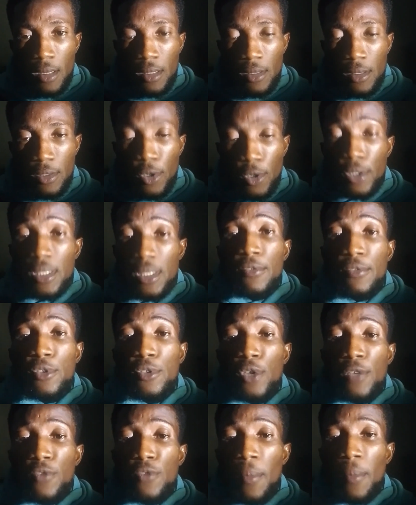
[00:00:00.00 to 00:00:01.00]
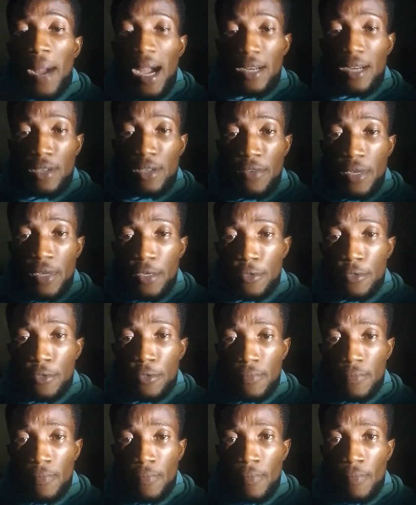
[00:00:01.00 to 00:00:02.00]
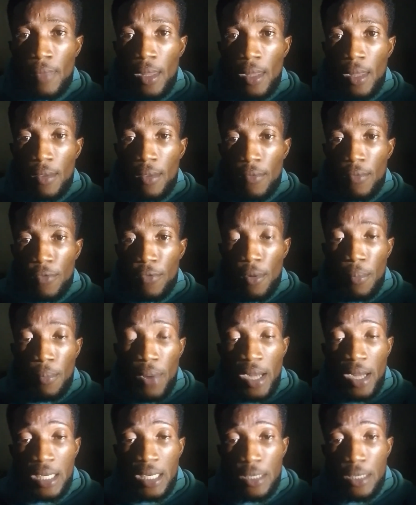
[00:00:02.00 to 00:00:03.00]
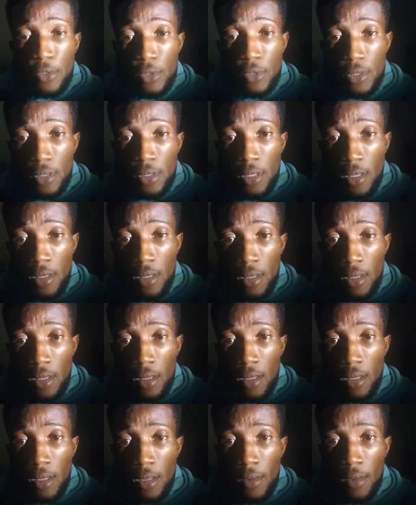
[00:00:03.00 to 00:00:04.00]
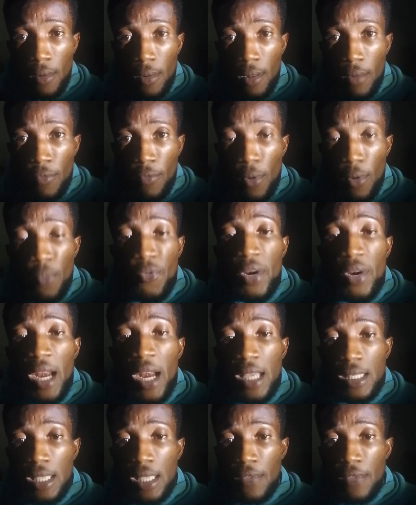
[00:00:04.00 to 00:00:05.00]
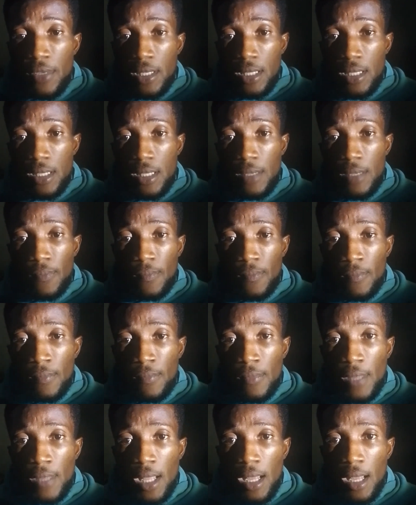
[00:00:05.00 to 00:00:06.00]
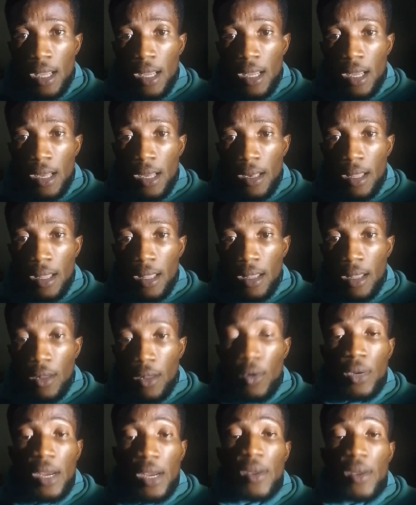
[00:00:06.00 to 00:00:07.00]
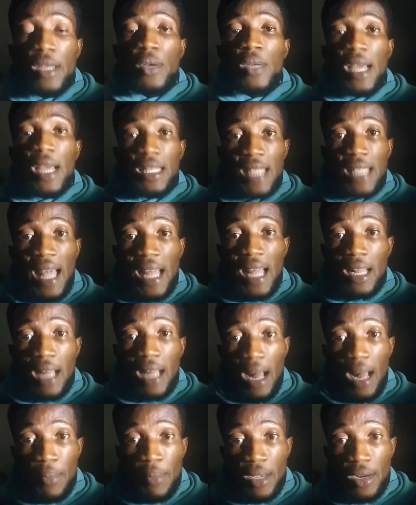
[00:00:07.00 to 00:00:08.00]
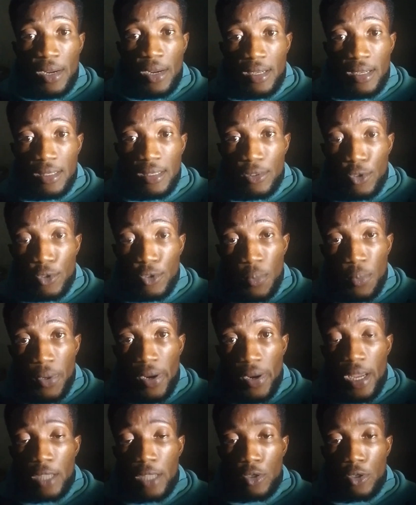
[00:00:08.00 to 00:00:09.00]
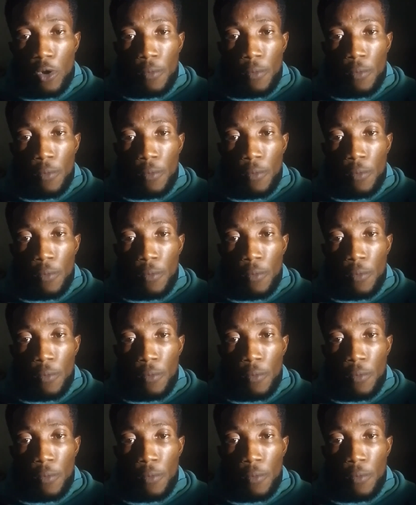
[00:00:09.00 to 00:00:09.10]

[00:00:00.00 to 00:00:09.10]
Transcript: Not even just from ad revenue, from brand deals, from freelance service. Oh, now they know that I'm a YouTube creator.